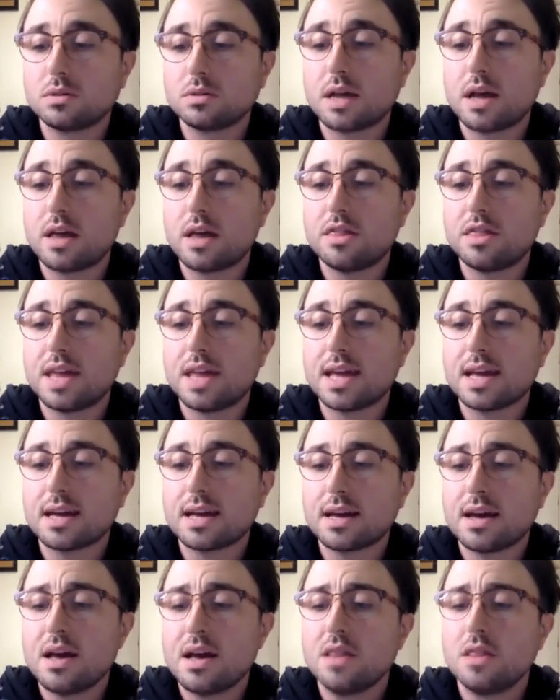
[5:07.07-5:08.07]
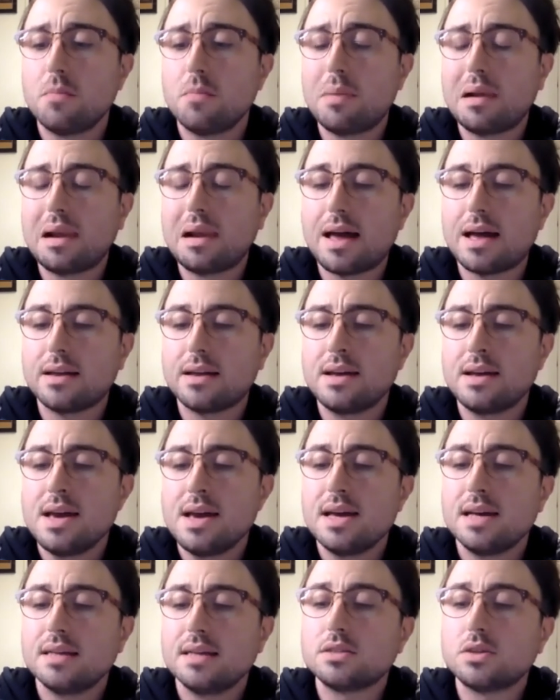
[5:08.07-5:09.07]
I think the plan
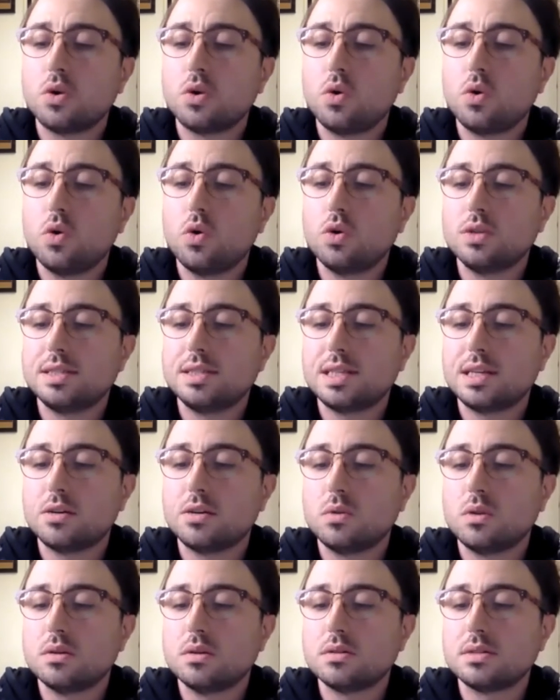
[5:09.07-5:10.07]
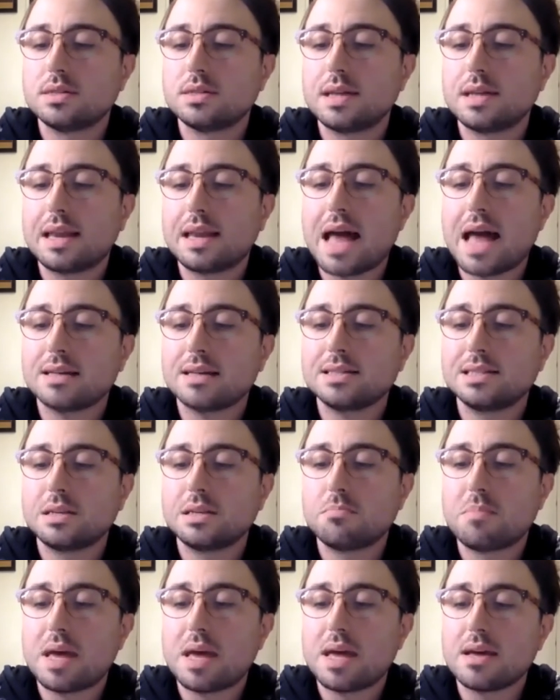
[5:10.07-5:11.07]
is to hoard till there's glass to
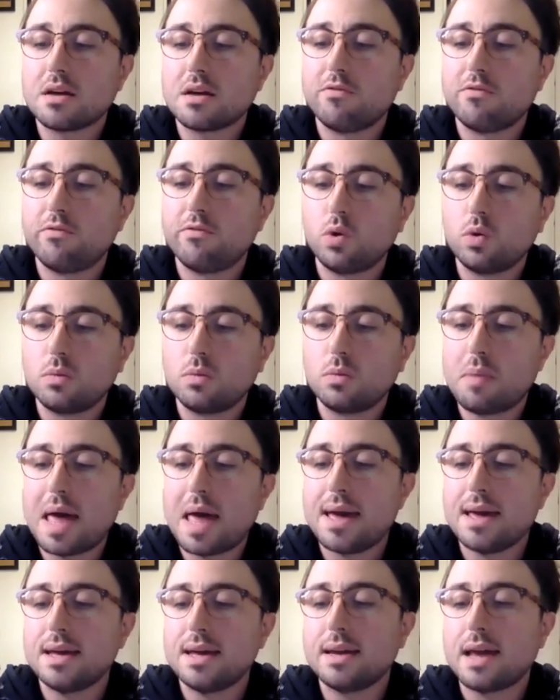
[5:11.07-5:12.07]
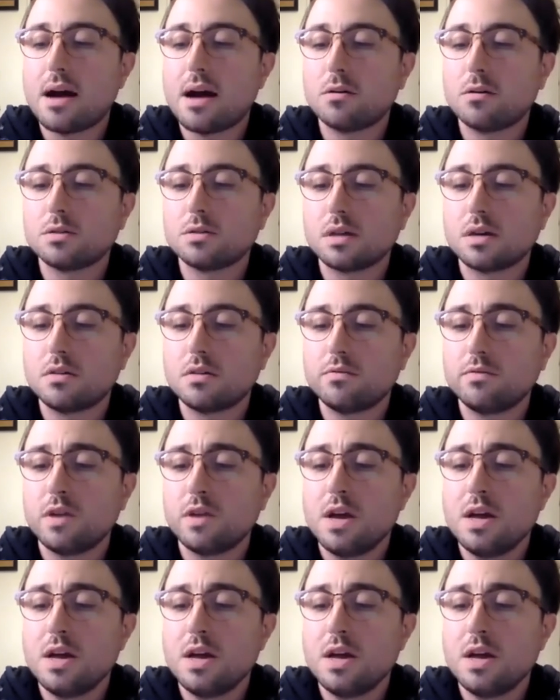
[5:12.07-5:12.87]
make a full pane out of,